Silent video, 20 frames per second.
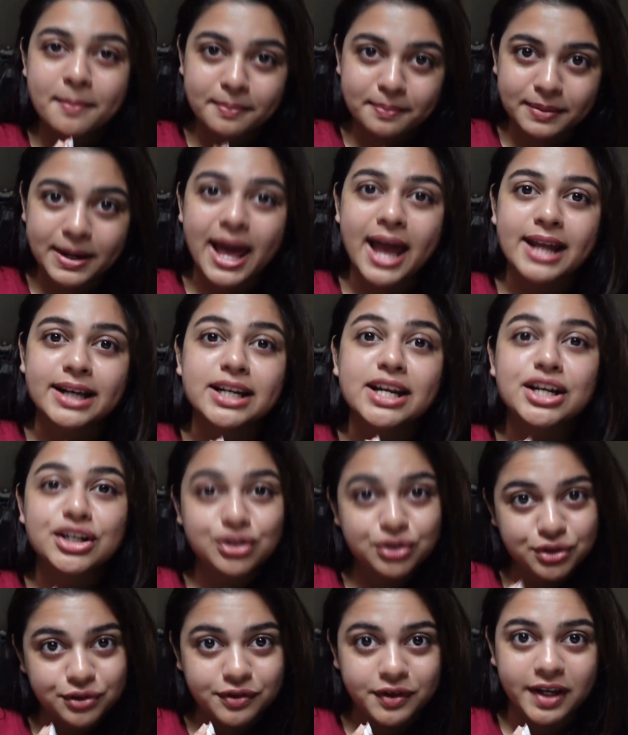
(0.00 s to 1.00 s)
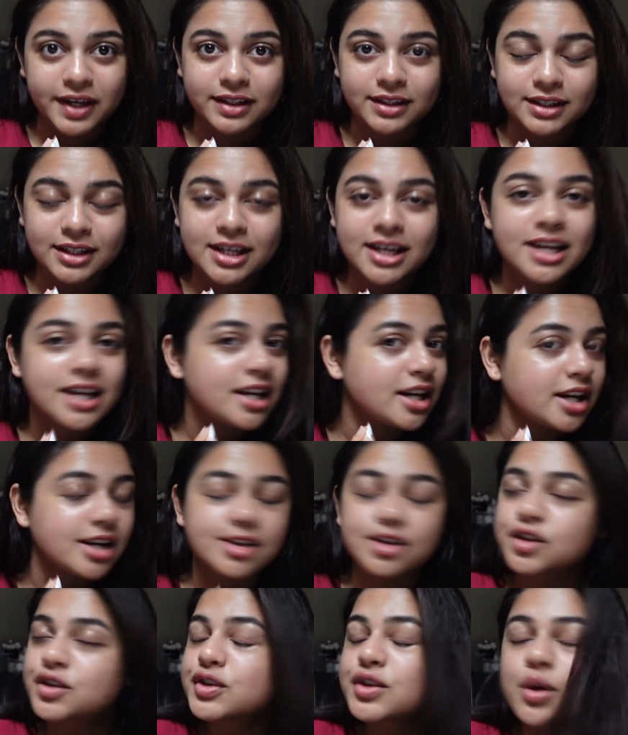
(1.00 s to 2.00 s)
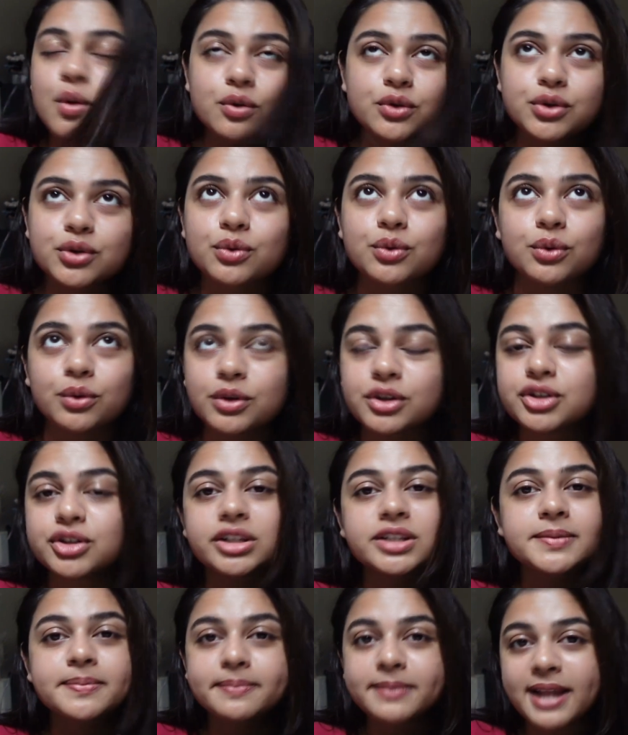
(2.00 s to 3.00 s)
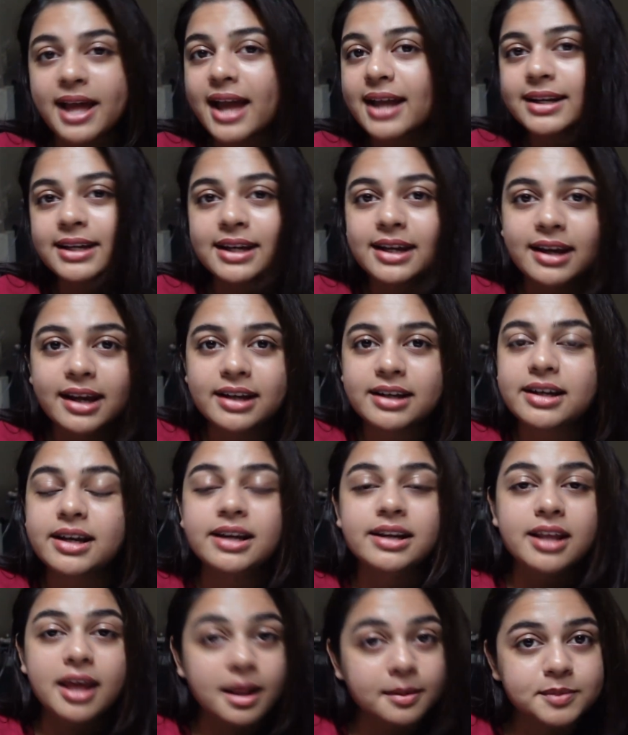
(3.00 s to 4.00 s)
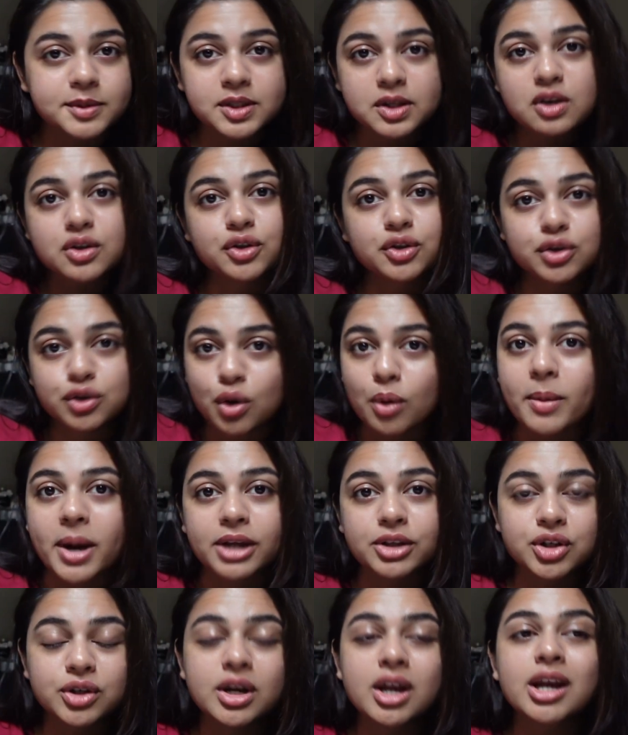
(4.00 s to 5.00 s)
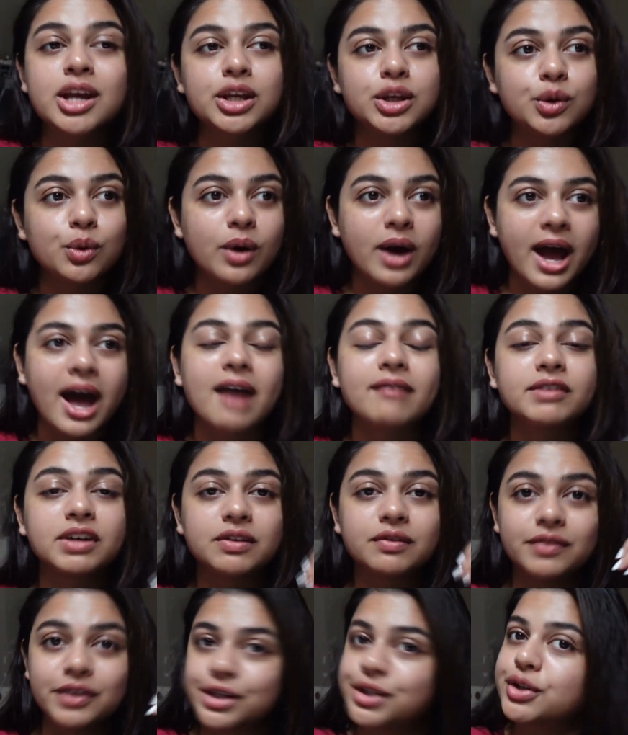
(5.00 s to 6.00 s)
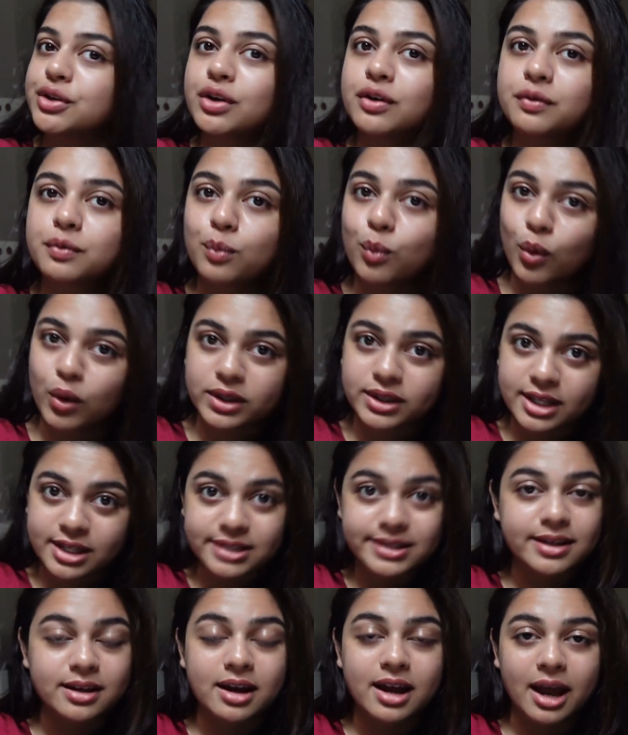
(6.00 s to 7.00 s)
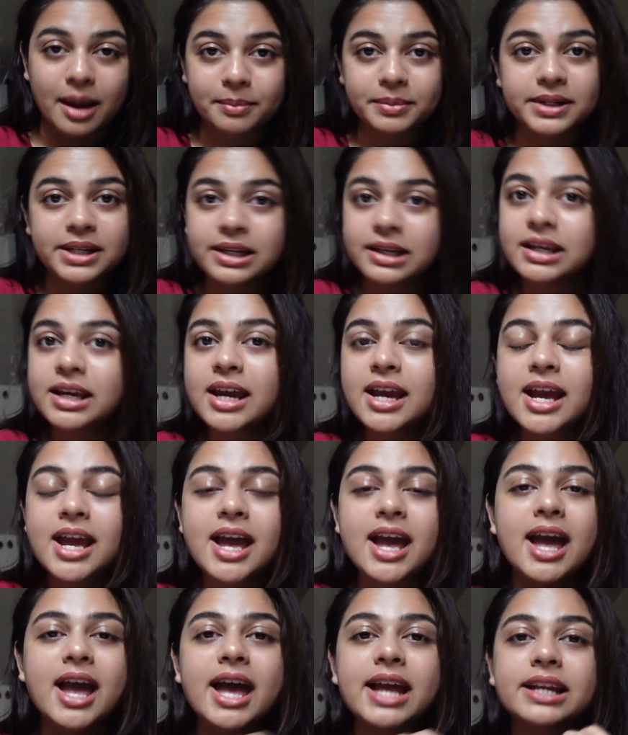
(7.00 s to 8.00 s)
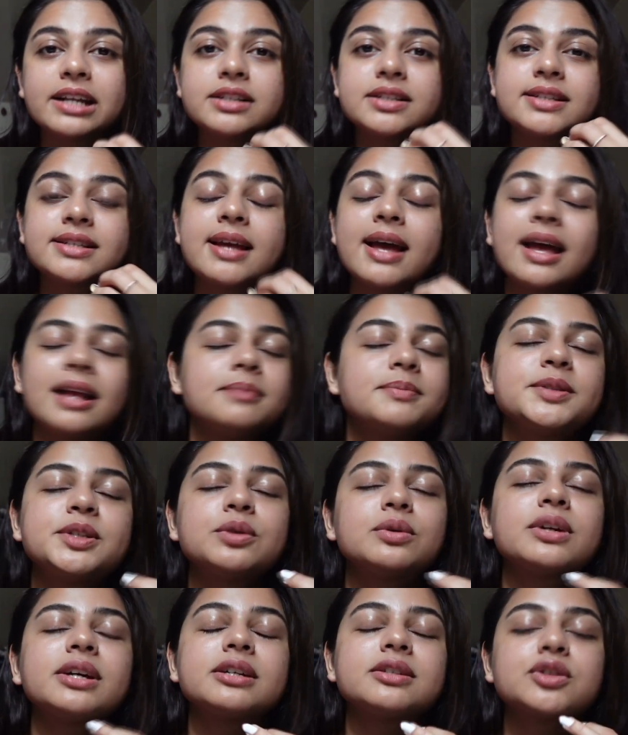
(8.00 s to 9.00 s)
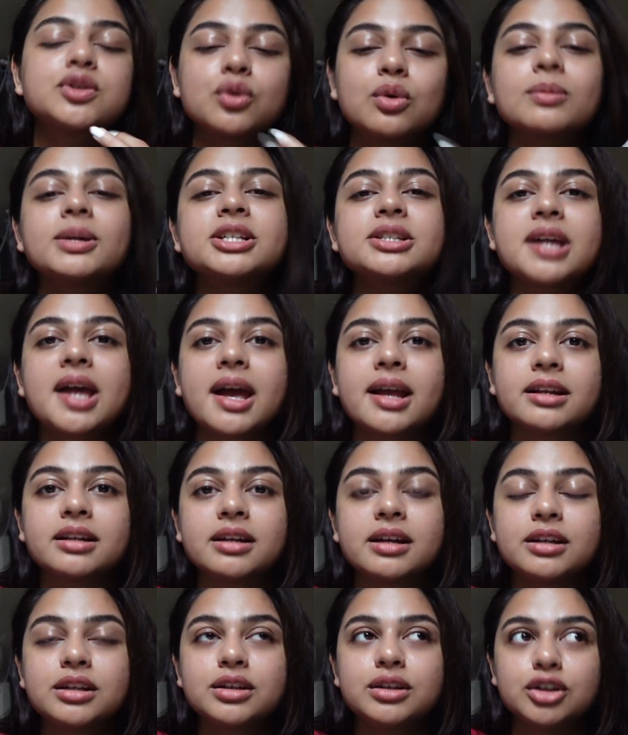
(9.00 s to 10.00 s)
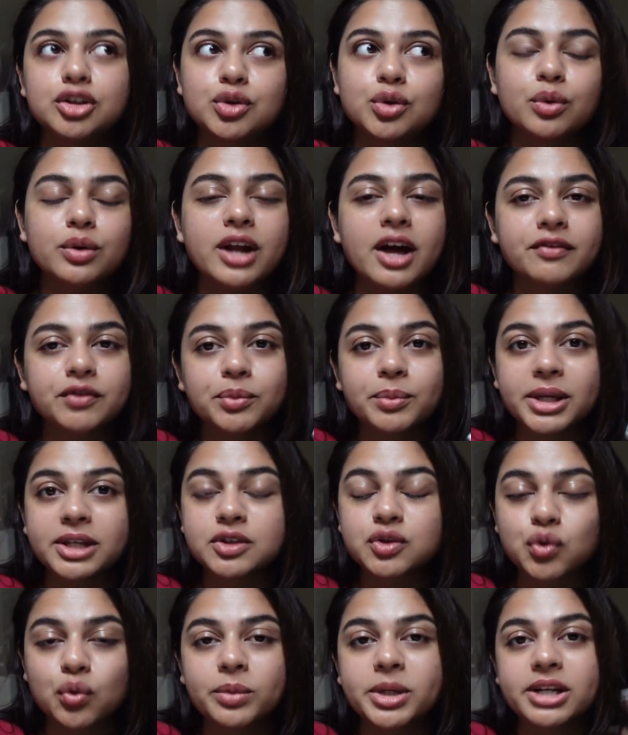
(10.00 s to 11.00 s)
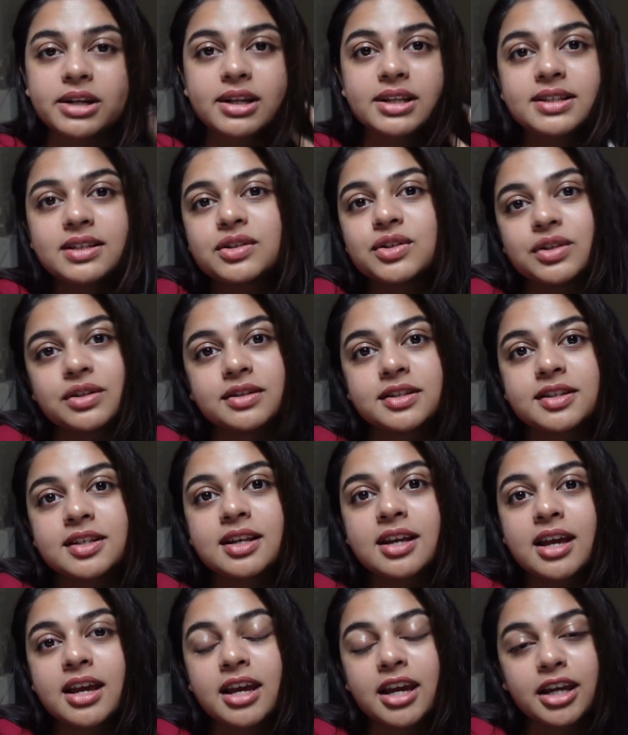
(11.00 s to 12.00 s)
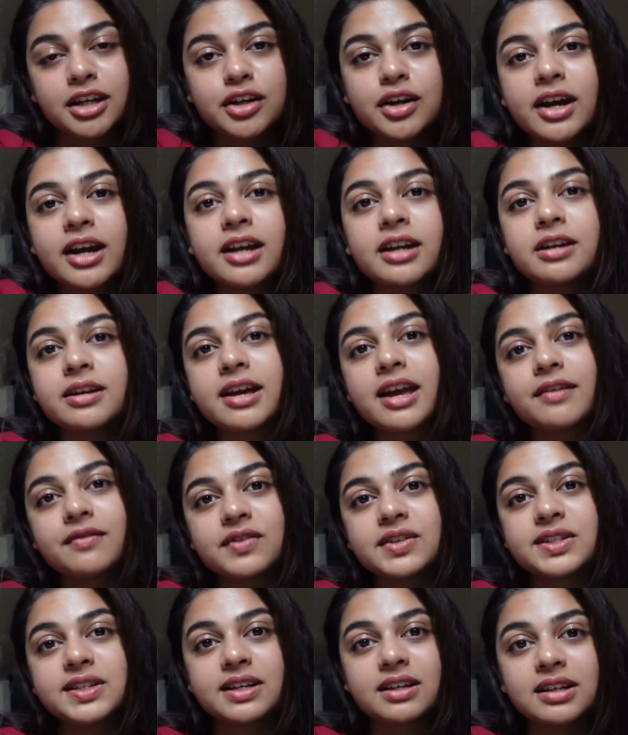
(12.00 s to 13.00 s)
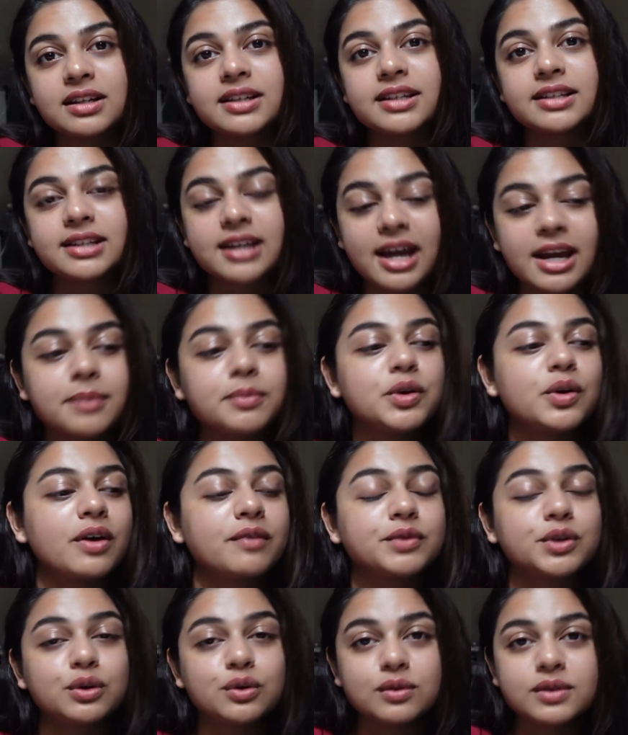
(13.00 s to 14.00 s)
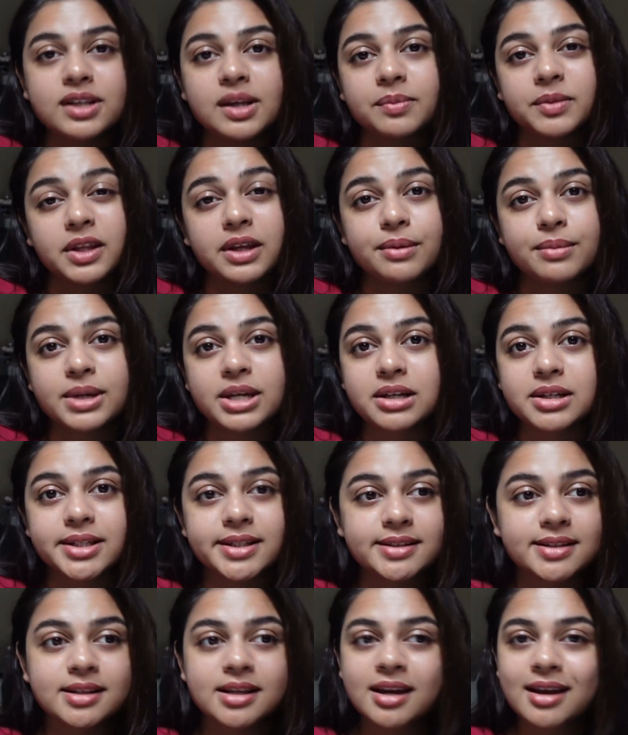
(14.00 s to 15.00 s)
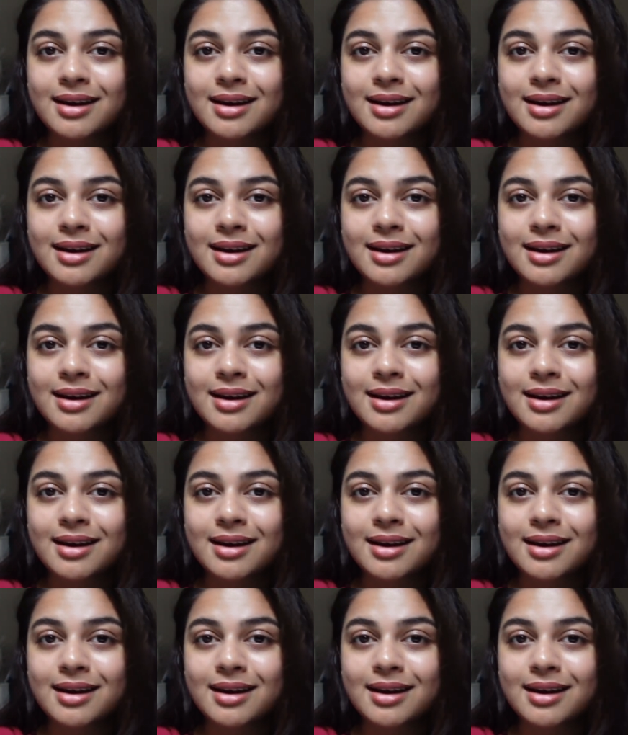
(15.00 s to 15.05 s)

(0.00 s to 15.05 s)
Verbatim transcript: plan to fail. It's so true. Just plan ahead. It helps so much. You have a vision of what things are happening and it helps you like so much, and you don't have to make so many decisions in your head every single time you have to do something, because